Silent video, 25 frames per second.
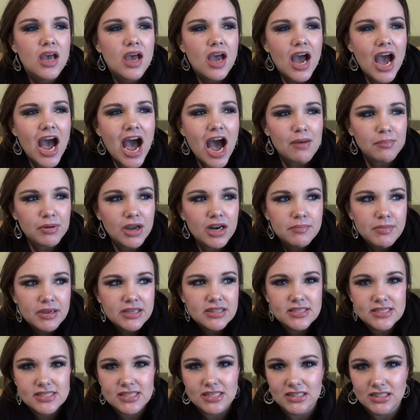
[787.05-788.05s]
how am I going to make
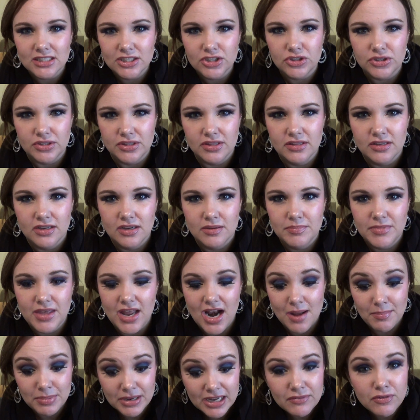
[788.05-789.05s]
this clear to them that
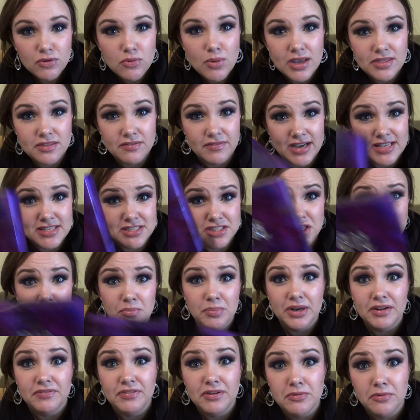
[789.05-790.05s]
I'm giving away the Vice 2,
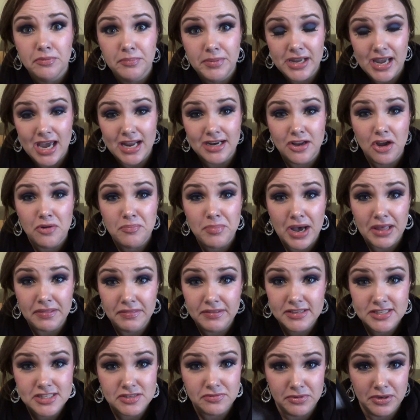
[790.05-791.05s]
but if it were me, I'd go buy
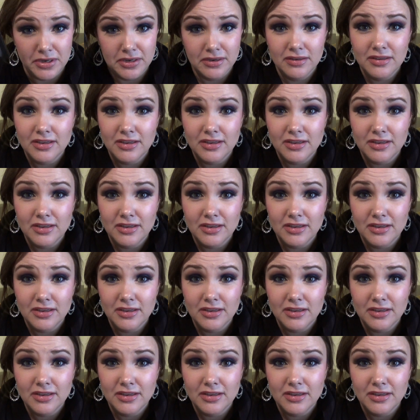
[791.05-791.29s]
this one.